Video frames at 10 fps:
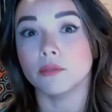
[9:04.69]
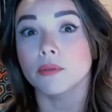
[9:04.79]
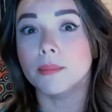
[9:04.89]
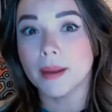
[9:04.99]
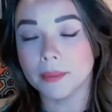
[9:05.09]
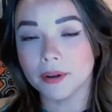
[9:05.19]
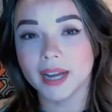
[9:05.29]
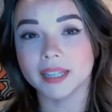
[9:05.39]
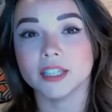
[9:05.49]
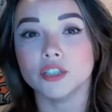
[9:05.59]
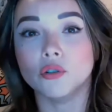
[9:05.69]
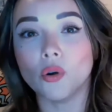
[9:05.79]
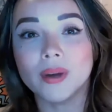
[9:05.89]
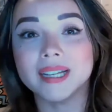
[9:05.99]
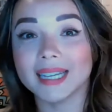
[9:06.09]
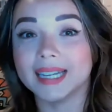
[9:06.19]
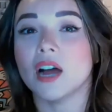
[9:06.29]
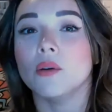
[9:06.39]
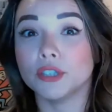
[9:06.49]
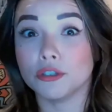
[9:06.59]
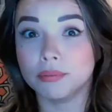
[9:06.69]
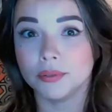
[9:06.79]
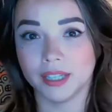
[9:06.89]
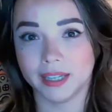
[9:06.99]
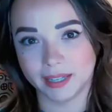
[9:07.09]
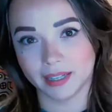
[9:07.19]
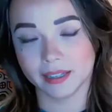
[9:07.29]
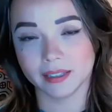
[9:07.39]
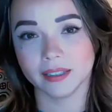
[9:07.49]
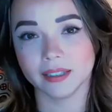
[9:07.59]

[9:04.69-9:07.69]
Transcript: Remembering that you always get out what you put in.